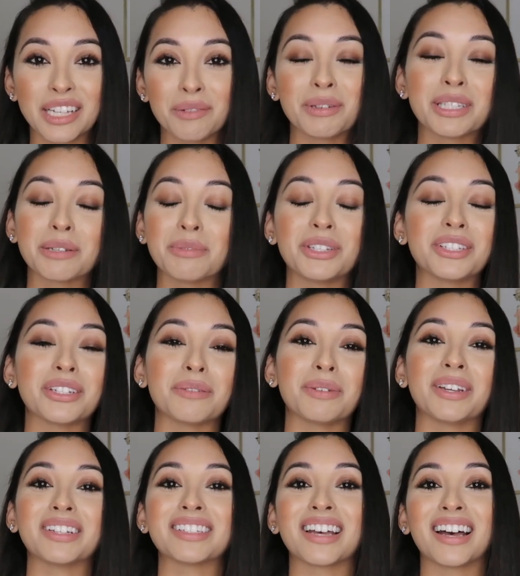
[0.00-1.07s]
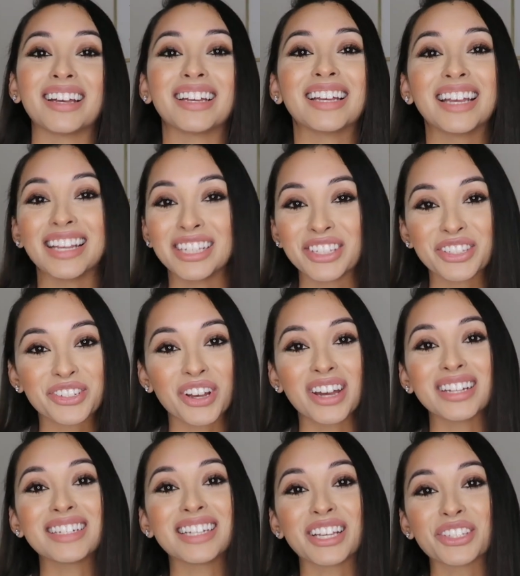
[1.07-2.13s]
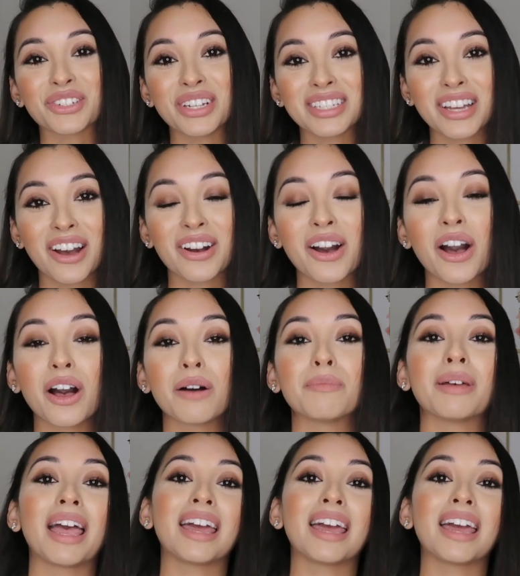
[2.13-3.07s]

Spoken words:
www.estradadesiree.com.